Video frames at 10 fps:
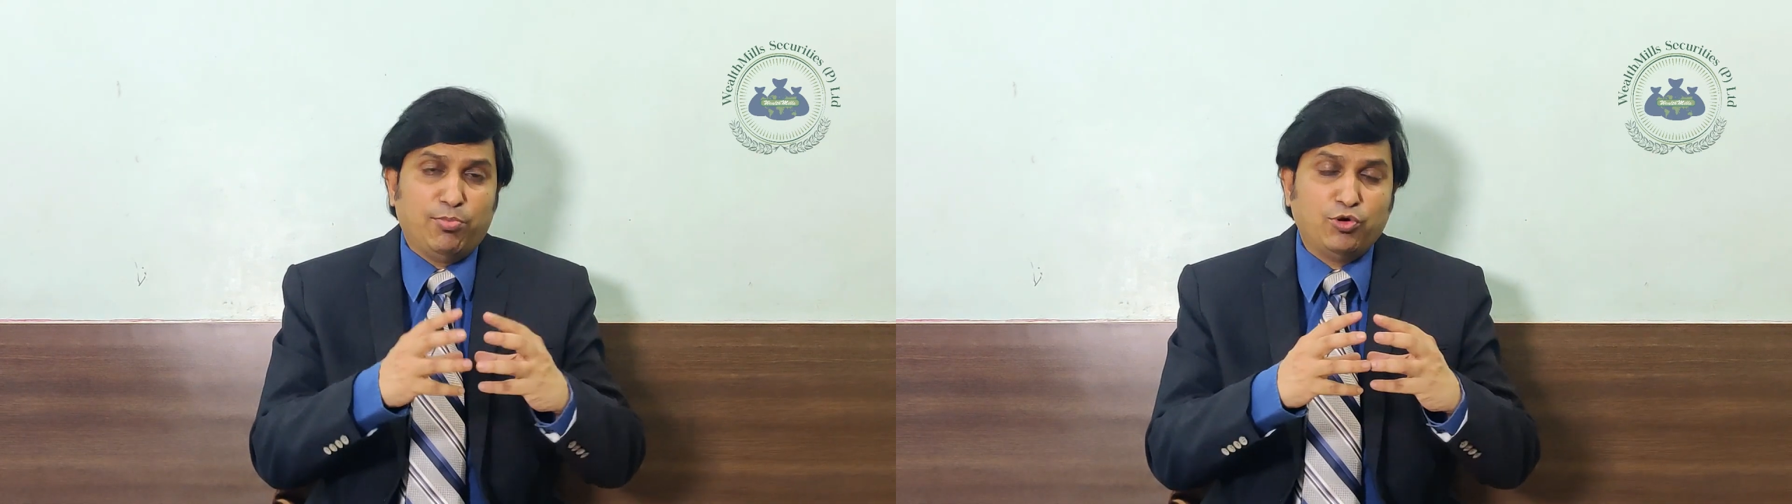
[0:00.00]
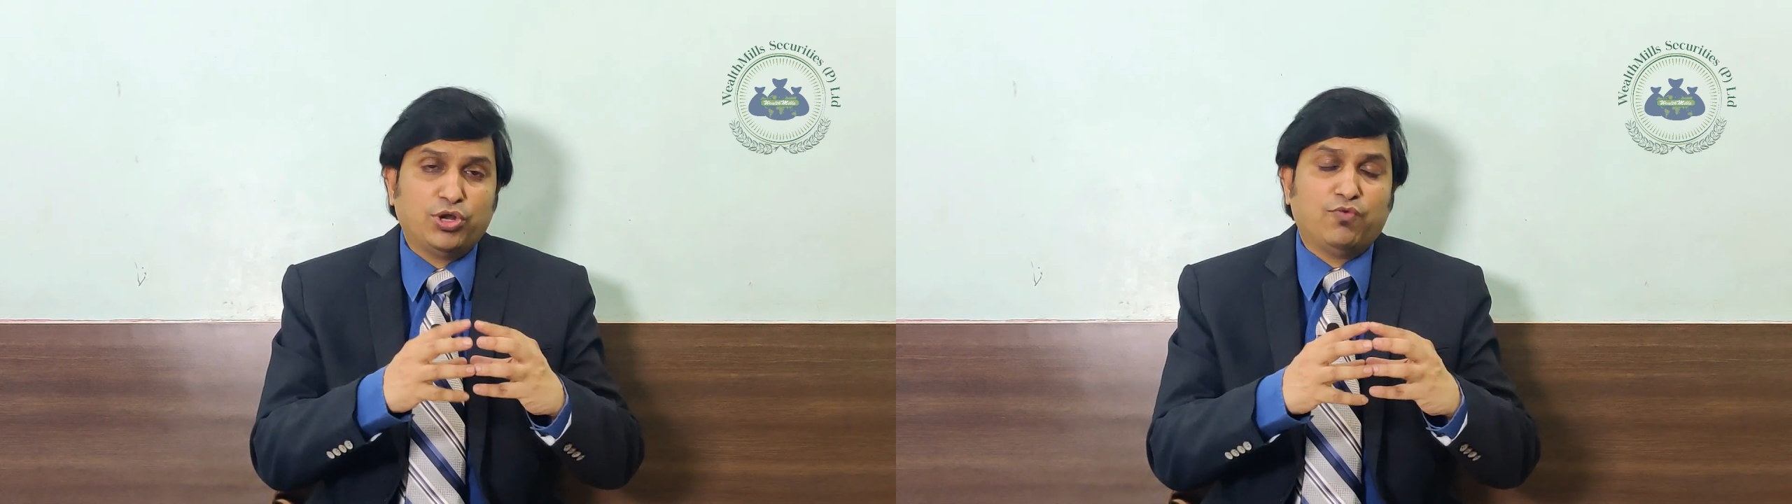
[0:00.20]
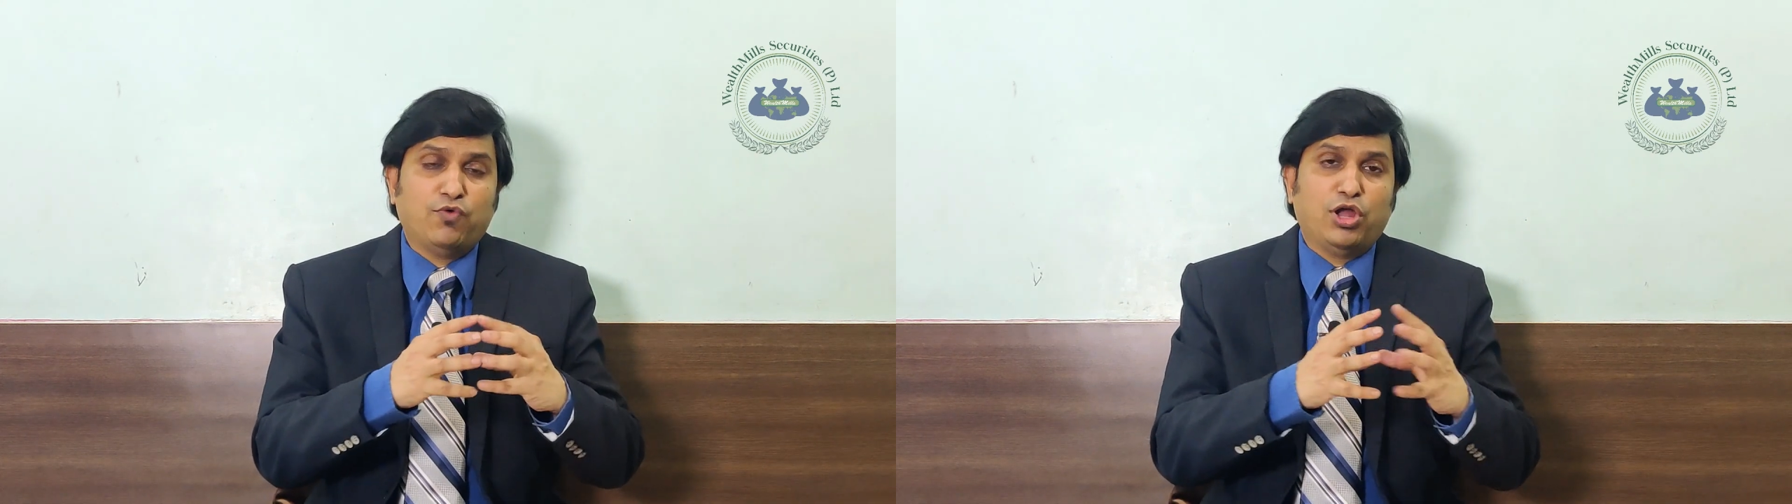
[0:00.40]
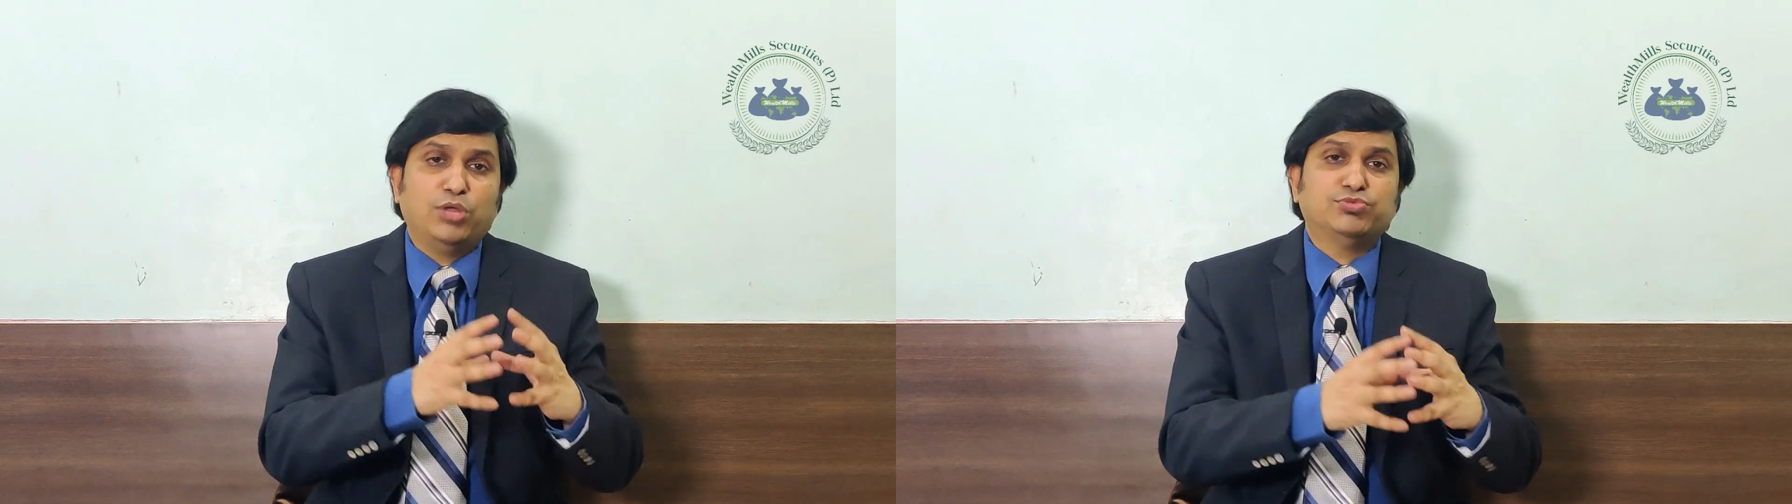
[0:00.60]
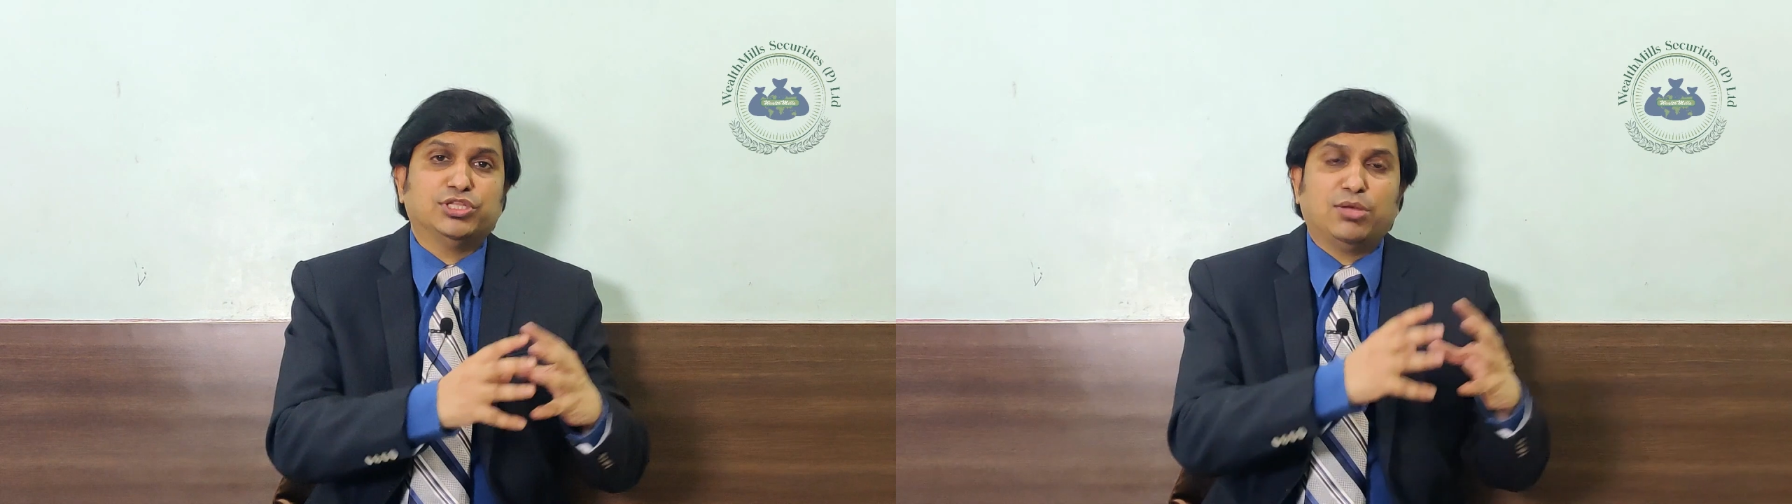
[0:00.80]
amount of
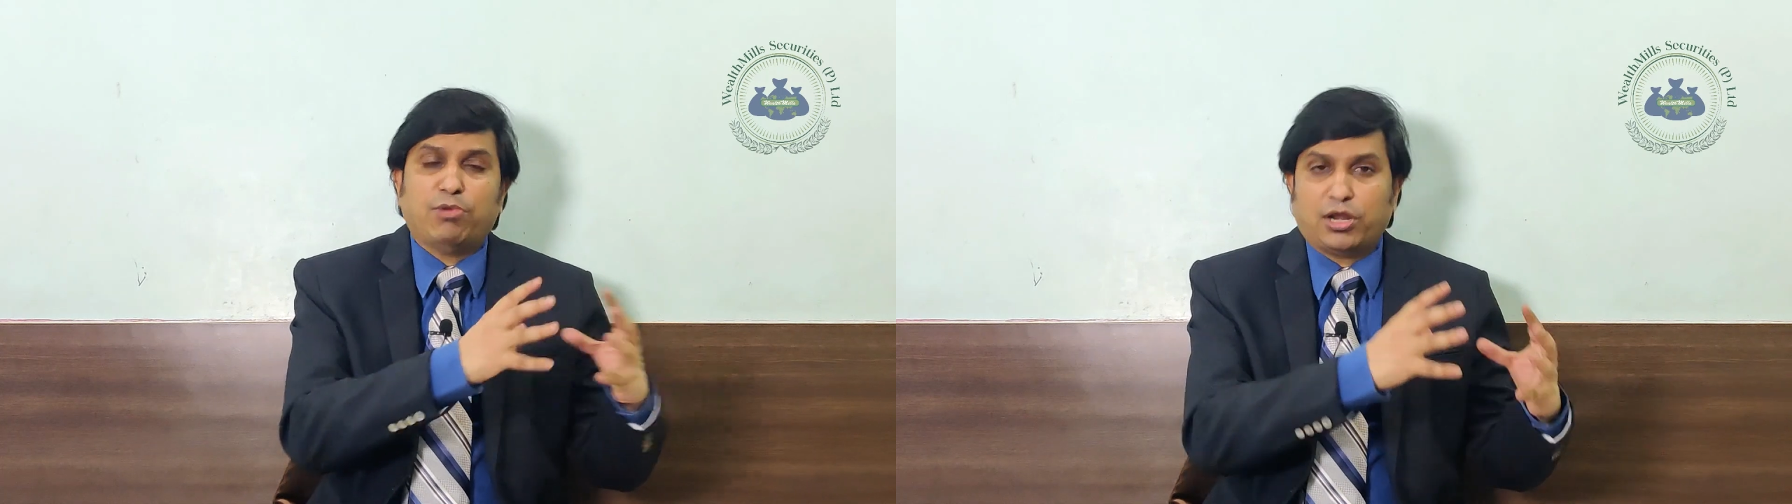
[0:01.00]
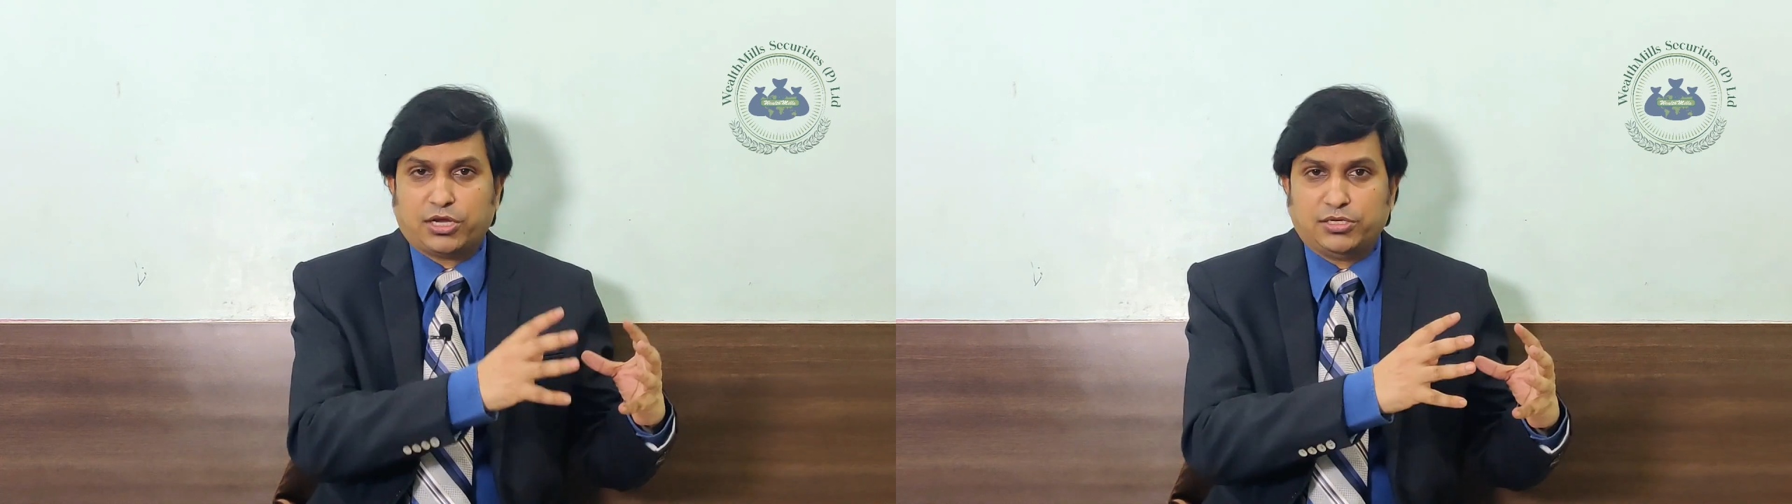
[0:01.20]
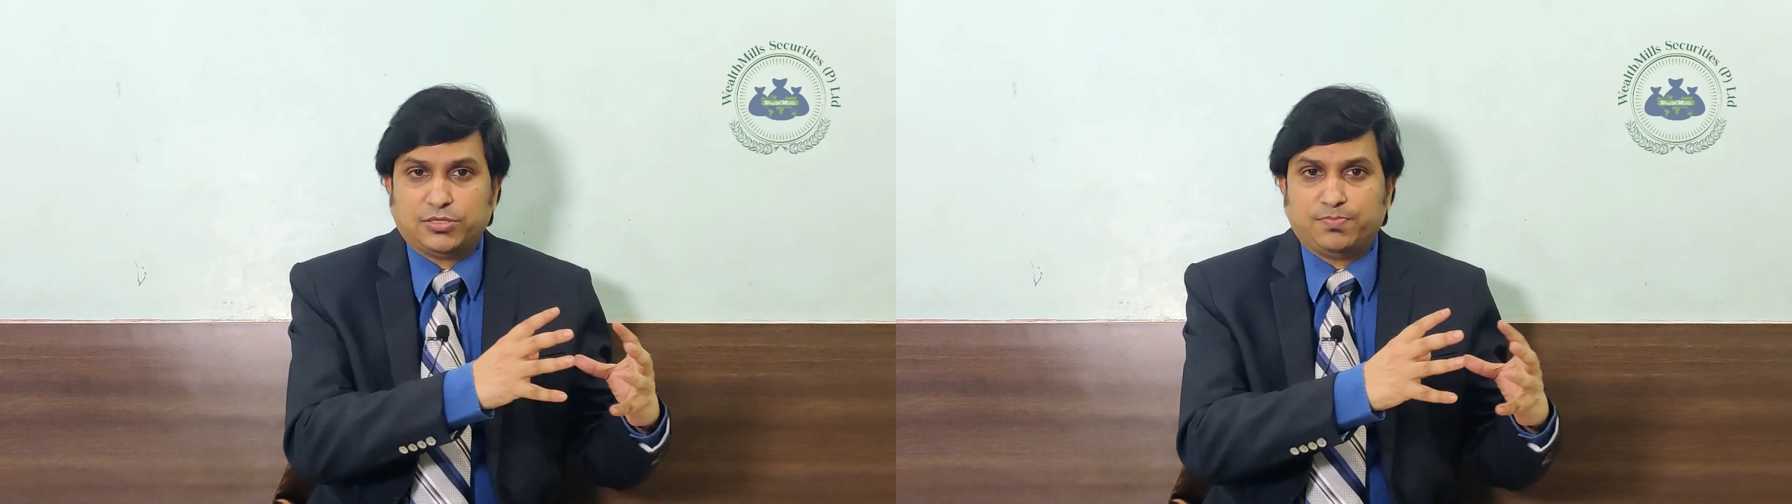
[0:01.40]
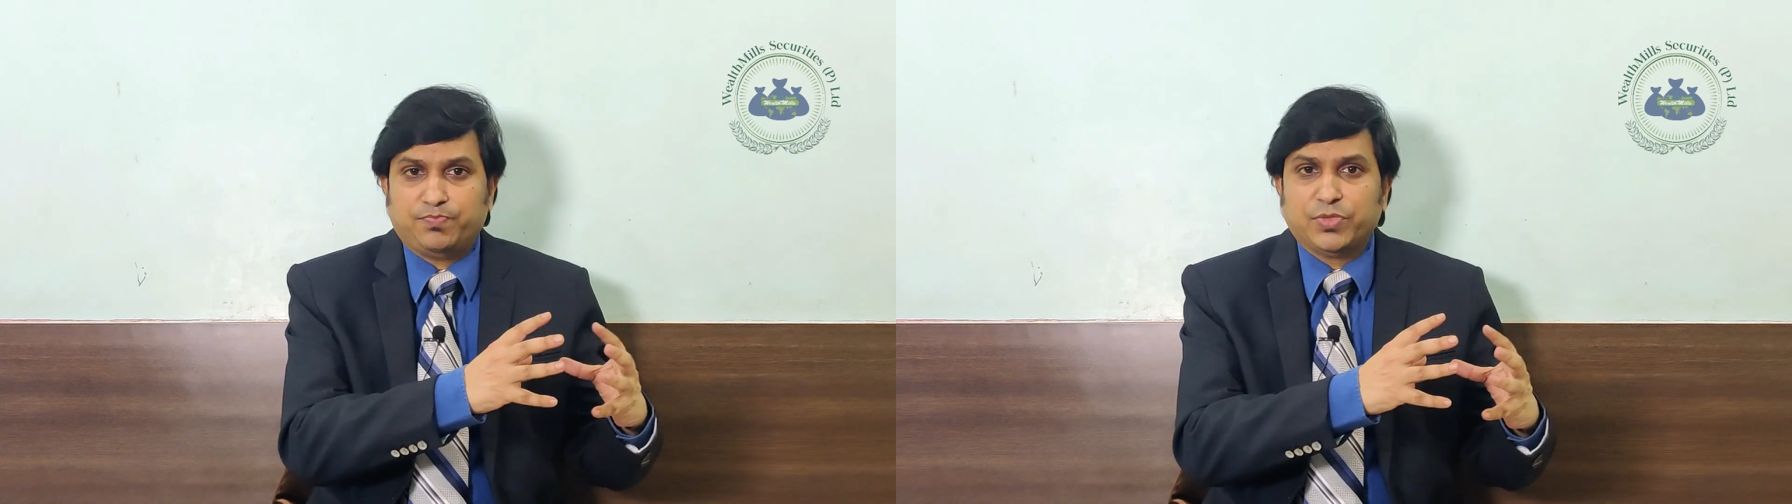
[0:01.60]
volumes in the market.